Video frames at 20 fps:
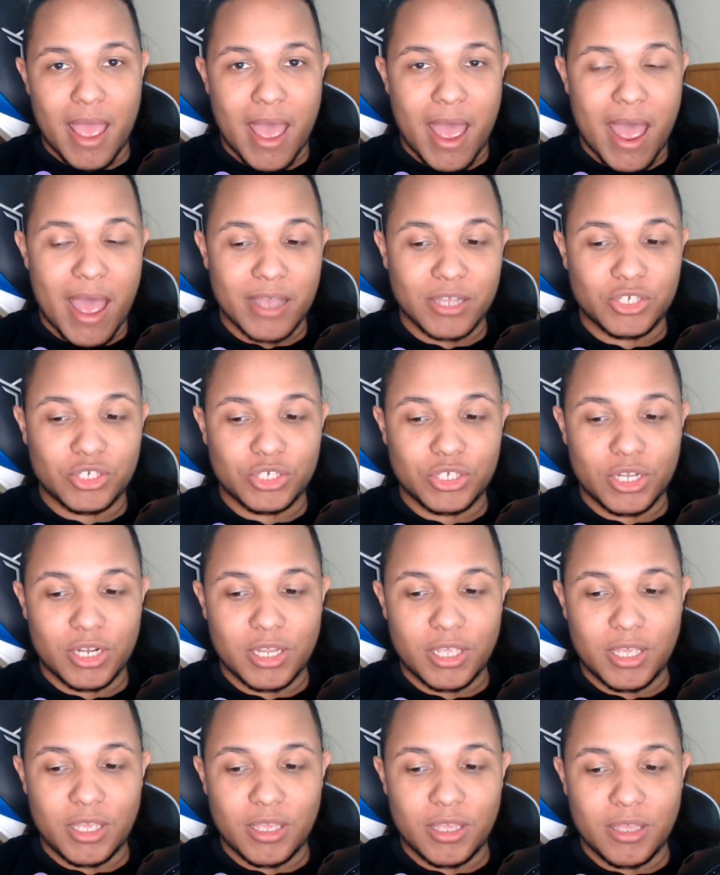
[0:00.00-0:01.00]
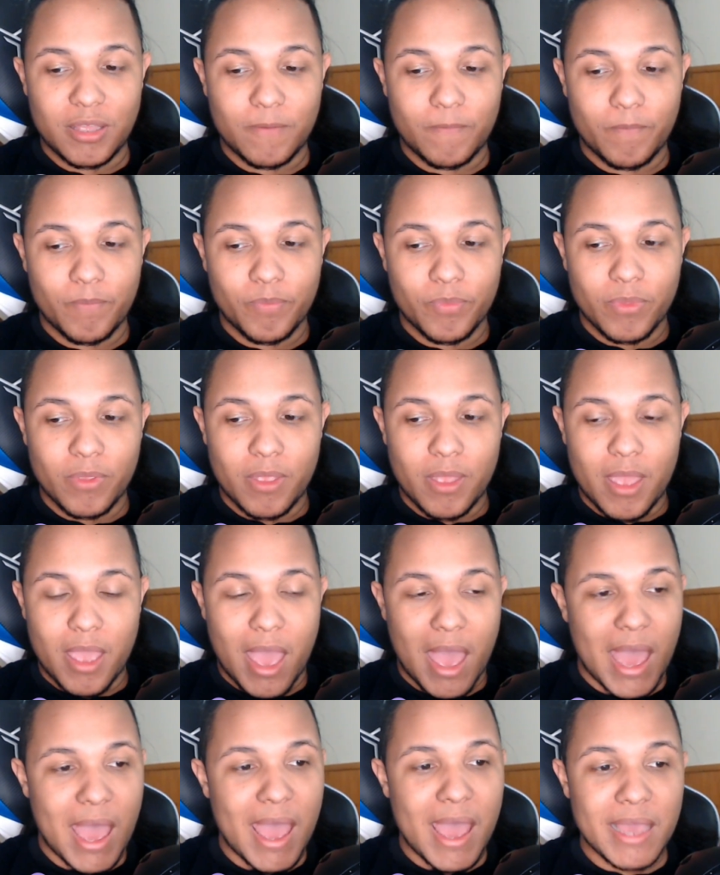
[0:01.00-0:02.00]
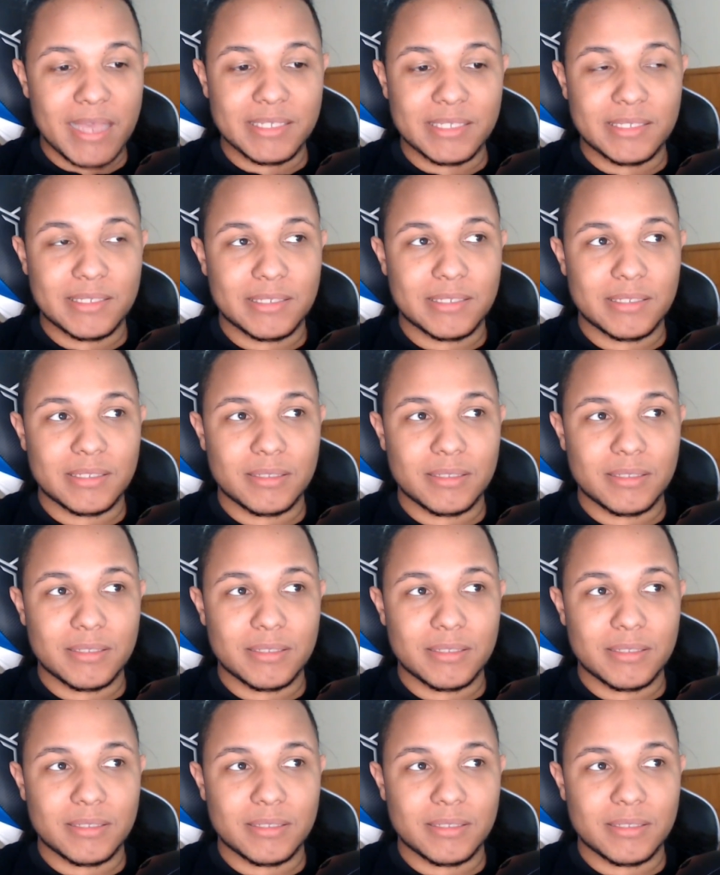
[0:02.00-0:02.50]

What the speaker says: actually has,